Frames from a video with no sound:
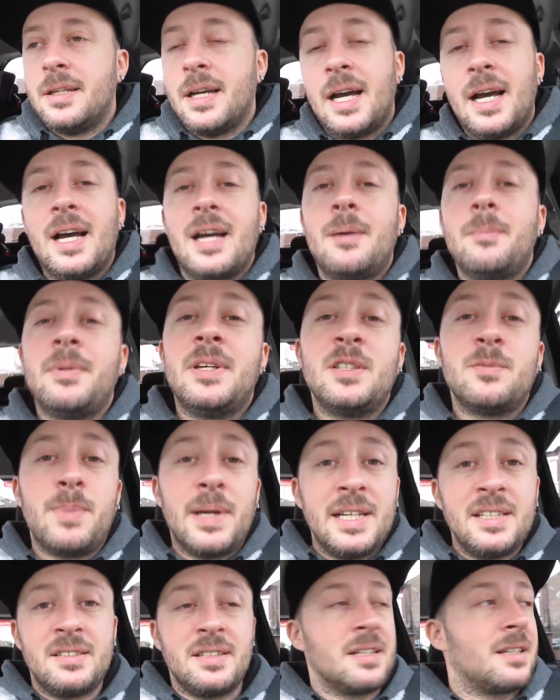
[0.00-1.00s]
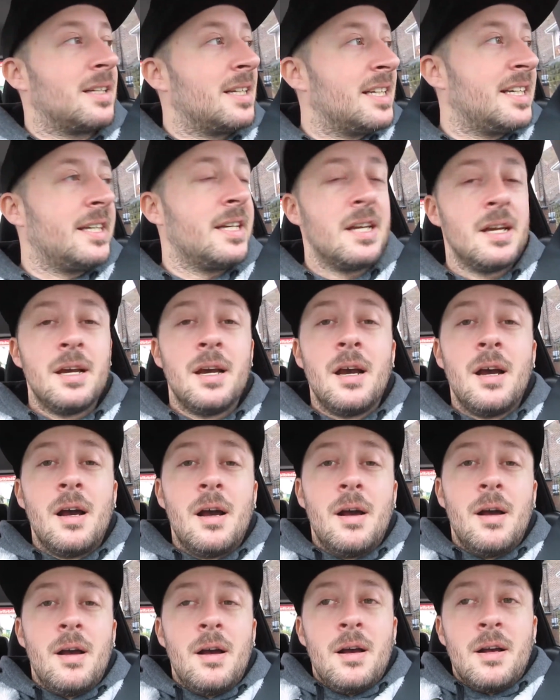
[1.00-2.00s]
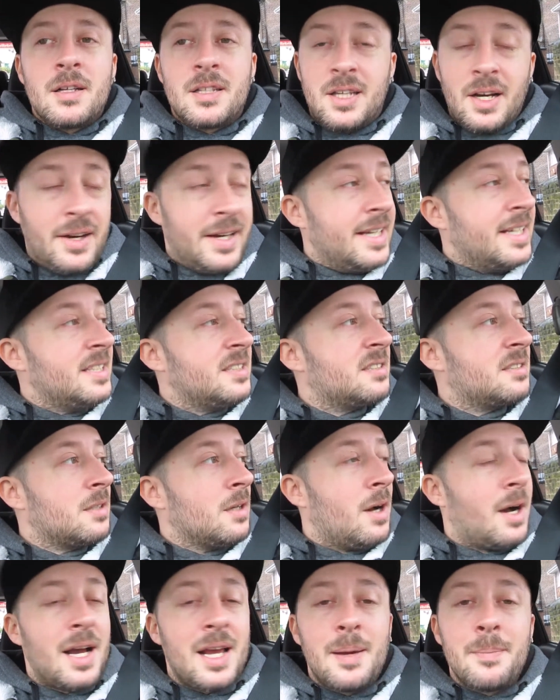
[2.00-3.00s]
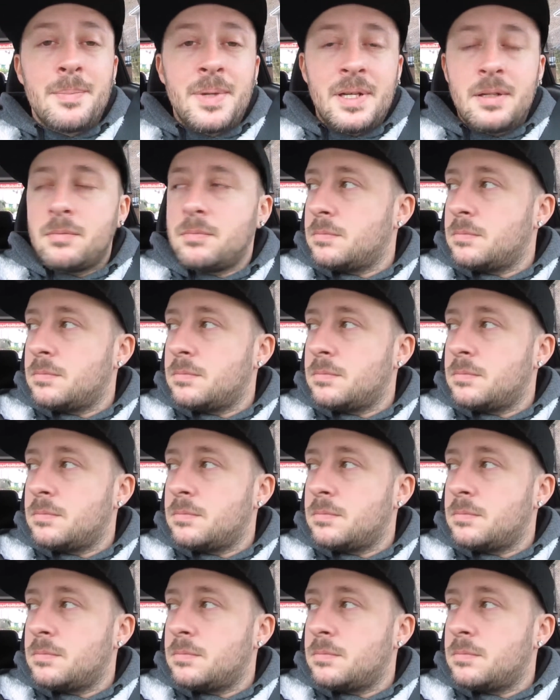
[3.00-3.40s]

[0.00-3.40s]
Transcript: um, is basically, guys, I am